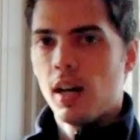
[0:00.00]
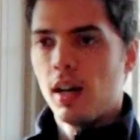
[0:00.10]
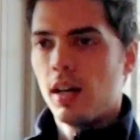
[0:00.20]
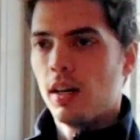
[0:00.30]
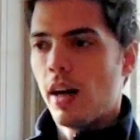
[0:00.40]

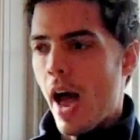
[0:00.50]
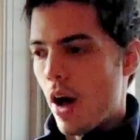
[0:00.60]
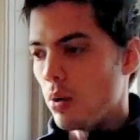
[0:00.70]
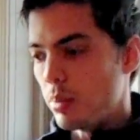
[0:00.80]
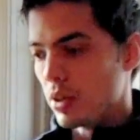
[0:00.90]

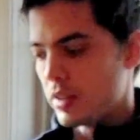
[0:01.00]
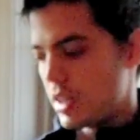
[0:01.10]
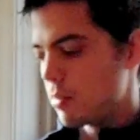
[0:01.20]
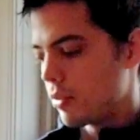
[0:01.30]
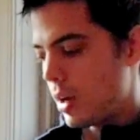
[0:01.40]
how to build the
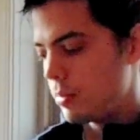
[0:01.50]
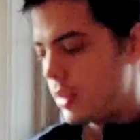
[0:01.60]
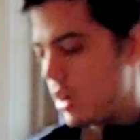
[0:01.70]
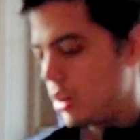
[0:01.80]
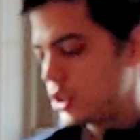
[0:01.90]
timber frame.
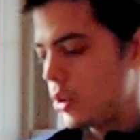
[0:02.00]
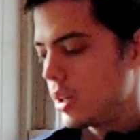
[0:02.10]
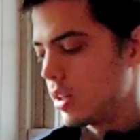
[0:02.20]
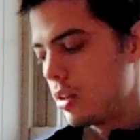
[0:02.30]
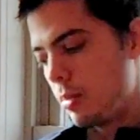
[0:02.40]
Here, I'll show
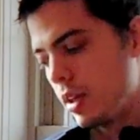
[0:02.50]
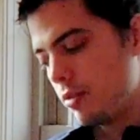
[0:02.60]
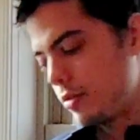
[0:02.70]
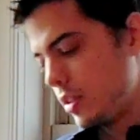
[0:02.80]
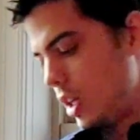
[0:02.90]
you a little bit
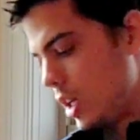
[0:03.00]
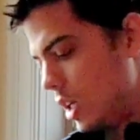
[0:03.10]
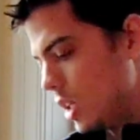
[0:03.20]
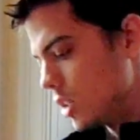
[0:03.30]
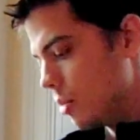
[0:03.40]
of
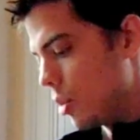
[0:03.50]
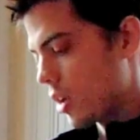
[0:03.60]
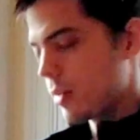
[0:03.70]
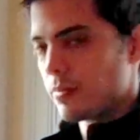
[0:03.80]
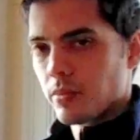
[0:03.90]
the
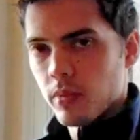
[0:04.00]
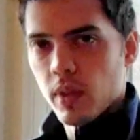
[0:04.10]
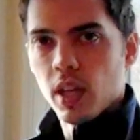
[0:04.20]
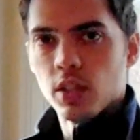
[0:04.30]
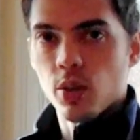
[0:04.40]
book.
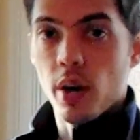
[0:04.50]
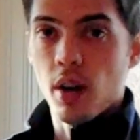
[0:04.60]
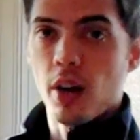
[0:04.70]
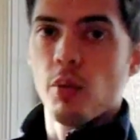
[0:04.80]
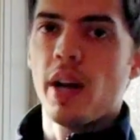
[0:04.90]
So
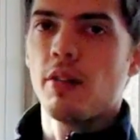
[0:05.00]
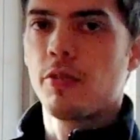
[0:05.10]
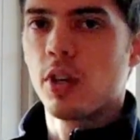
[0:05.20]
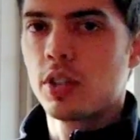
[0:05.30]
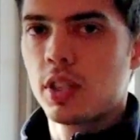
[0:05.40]
I read it
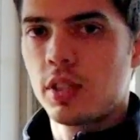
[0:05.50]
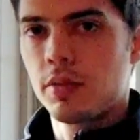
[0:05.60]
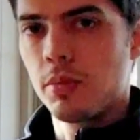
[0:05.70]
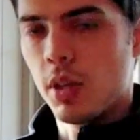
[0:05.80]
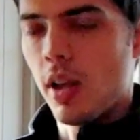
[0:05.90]
first
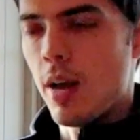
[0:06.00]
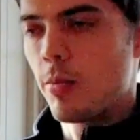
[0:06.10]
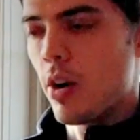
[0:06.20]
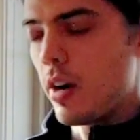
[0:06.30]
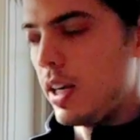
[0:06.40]
from the
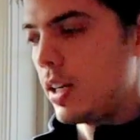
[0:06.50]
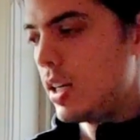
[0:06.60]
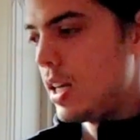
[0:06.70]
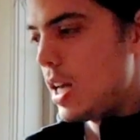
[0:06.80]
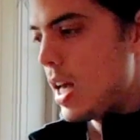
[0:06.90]
library,
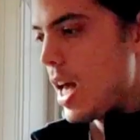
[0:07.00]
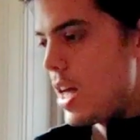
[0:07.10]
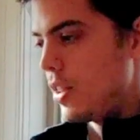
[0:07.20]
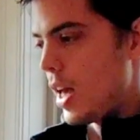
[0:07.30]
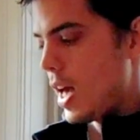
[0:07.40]

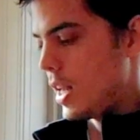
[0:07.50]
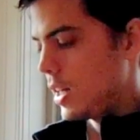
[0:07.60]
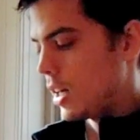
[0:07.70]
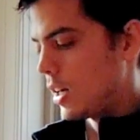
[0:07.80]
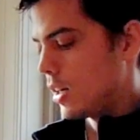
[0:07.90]
and
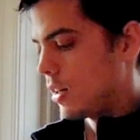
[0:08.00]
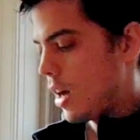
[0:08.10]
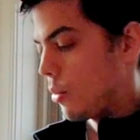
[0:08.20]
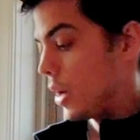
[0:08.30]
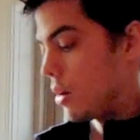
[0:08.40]
then
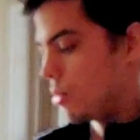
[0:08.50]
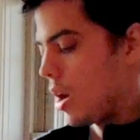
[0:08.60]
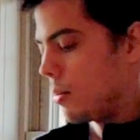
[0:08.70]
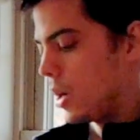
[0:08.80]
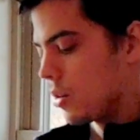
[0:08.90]
I went out and
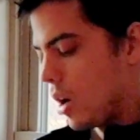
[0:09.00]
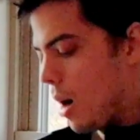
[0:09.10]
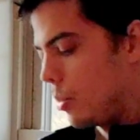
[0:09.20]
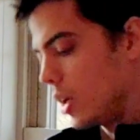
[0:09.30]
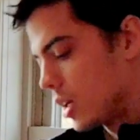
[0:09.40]
bought my own
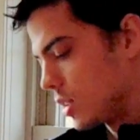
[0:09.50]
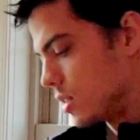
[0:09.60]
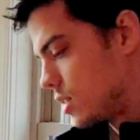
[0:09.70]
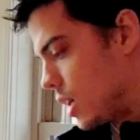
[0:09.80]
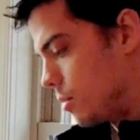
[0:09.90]
copy
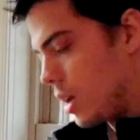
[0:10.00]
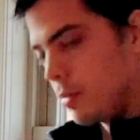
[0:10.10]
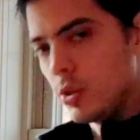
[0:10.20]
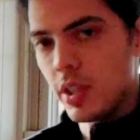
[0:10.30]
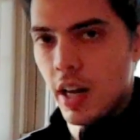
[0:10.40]
because
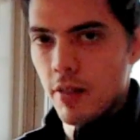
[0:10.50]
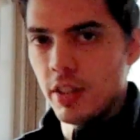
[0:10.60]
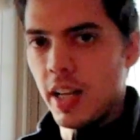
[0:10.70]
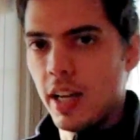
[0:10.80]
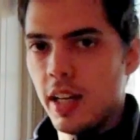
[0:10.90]
I'm using it
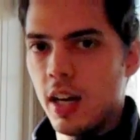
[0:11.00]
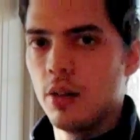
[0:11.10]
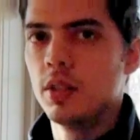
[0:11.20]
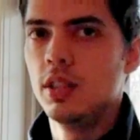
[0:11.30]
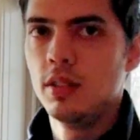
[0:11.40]
every day
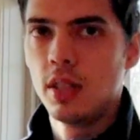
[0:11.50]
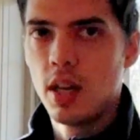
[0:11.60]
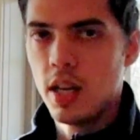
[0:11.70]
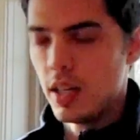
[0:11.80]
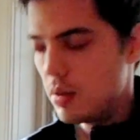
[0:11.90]
now and
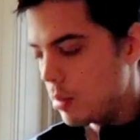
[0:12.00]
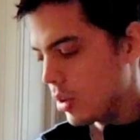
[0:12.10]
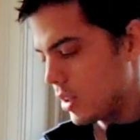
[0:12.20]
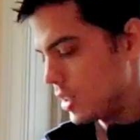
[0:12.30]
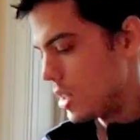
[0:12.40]

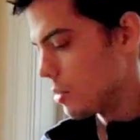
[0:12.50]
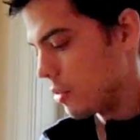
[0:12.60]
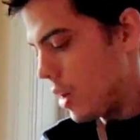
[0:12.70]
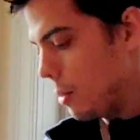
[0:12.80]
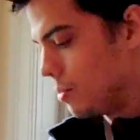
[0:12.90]
building the timber
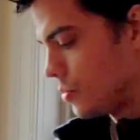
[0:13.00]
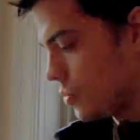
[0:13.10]
frame.